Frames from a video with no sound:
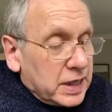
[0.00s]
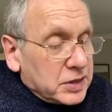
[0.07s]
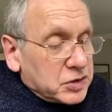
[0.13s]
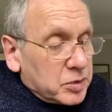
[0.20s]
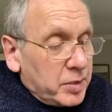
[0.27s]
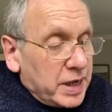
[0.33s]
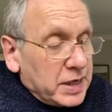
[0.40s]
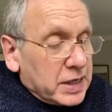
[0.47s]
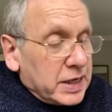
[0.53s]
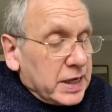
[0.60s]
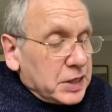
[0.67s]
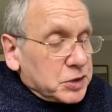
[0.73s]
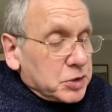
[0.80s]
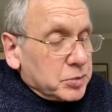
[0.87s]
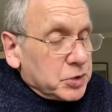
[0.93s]
It's the main
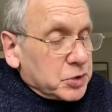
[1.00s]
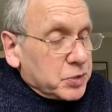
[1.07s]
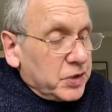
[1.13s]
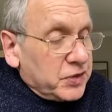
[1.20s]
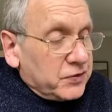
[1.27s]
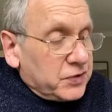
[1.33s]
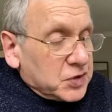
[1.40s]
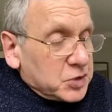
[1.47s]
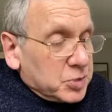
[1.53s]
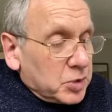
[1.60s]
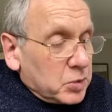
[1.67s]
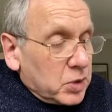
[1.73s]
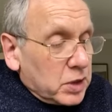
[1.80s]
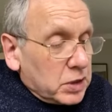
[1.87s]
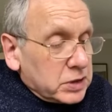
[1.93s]
connection between the
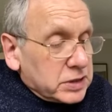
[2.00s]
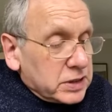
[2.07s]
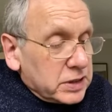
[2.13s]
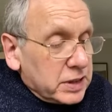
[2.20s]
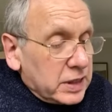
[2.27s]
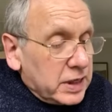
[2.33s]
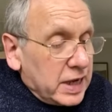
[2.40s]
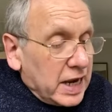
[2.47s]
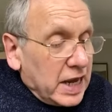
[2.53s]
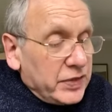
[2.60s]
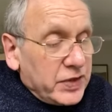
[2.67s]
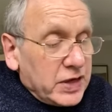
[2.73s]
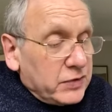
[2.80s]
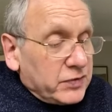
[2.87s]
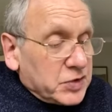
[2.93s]
visible world
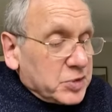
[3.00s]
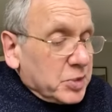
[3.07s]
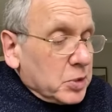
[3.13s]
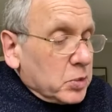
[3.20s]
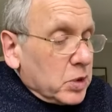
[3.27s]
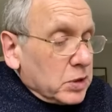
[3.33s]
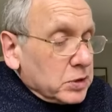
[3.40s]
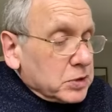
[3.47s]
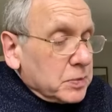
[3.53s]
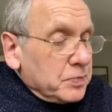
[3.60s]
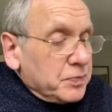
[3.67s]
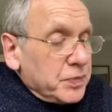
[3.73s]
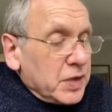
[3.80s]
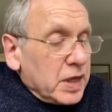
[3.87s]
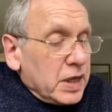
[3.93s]
and the invisible world.